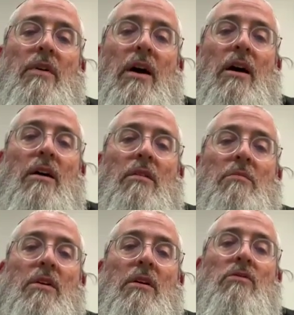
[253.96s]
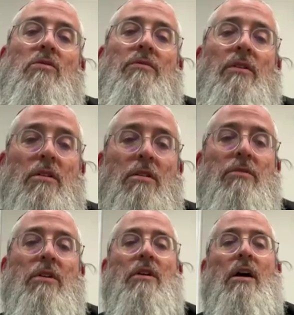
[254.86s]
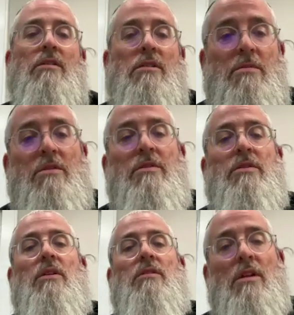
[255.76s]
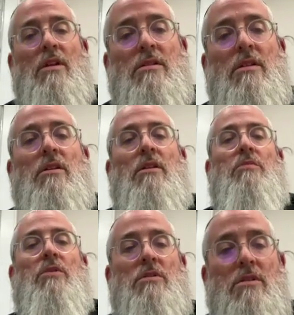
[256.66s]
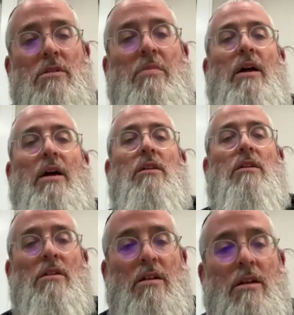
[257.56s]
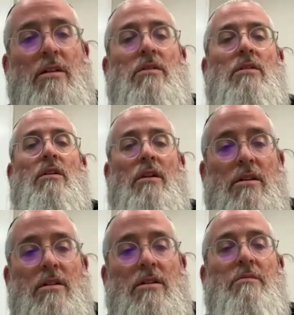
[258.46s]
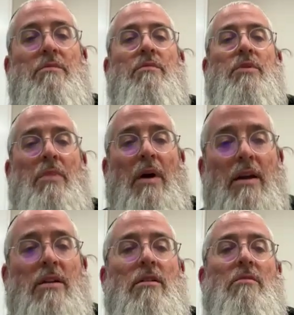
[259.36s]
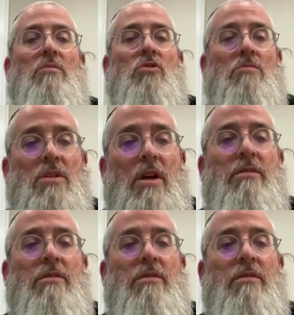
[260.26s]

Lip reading: But if it says, let's say it's on the person's body and it's biting him, because